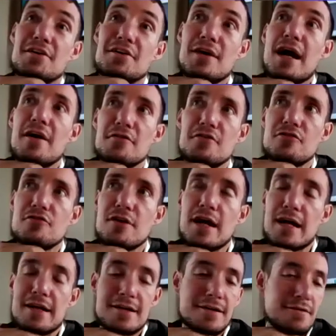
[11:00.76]

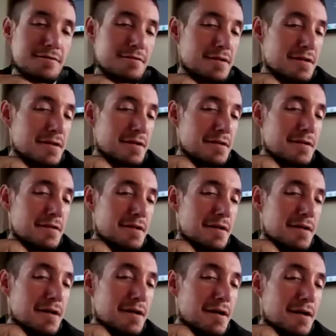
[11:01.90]
CrowdStrike.
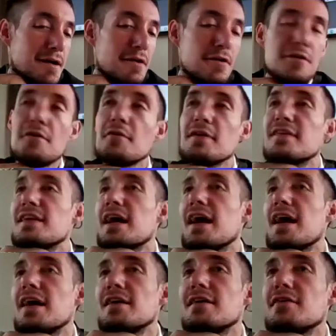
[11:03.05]
You know what's
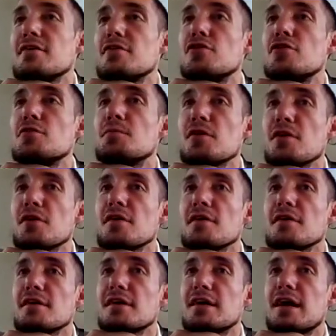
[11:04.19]
sad? Uber
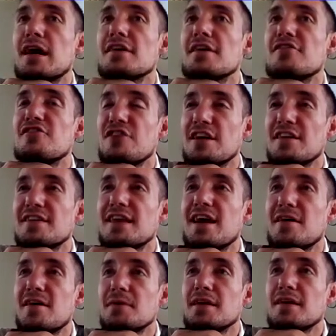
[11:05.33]
got shut
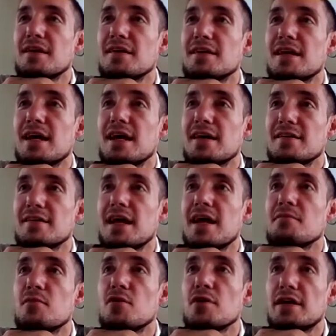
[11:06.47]
down because of that, because they
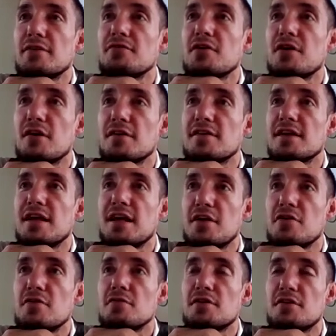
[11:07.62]
had more gift cards than they
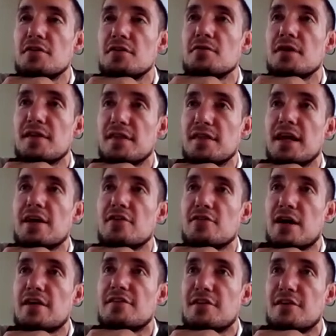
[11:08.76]
knew what to do with, and it
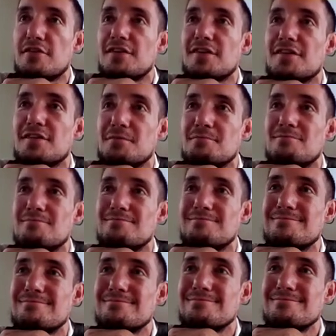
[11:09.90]
crashed their system.
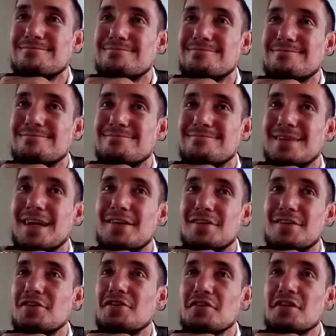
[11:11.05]

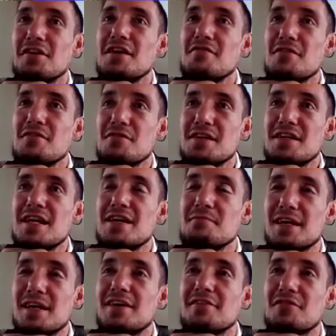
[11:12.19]
So you couldn't even redeem
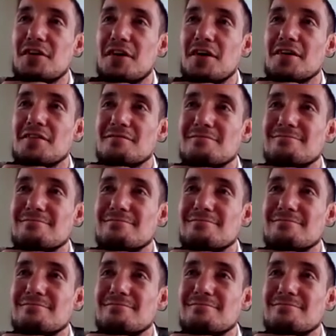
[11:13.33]
the gift card.